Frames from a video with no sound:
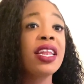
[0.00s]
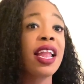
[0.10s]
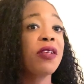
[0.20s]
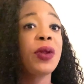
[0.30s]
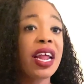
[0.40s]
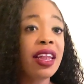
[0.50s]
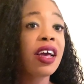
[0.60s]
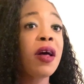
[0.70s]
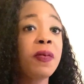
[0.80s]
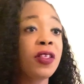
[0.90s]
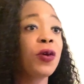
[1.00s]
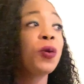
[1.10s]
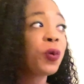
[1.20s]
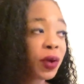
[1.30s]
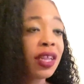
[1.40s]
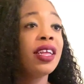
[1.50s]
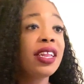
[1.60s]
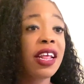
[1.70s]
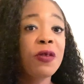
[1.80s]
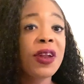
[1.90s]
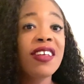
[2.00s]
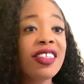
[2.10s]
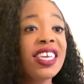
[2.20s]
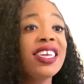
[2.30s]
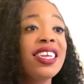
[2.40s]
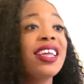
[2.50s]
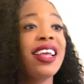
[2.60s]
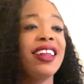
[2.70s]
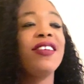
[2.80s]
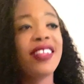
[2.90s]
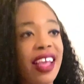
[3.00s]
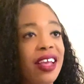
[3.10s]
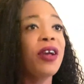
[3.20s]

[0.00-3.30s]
And that's what I look up, so that's what I see. And he's like,